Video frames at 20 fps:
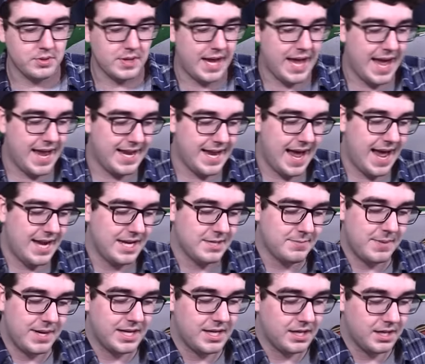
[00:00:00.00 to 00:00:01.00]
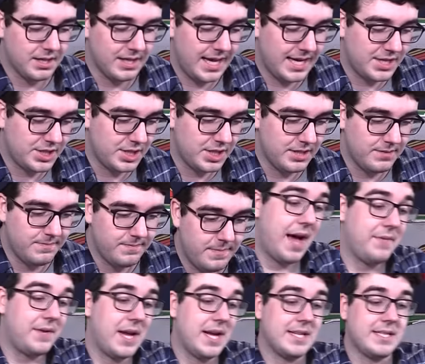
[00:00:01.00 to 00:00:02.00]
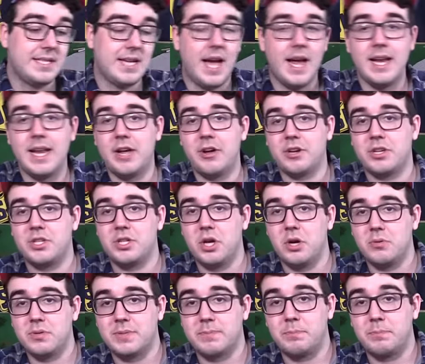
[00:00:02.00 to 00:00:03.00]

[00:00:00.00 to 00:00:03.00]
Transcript: So I had to add it to my collection. I've got a signed Eric Jones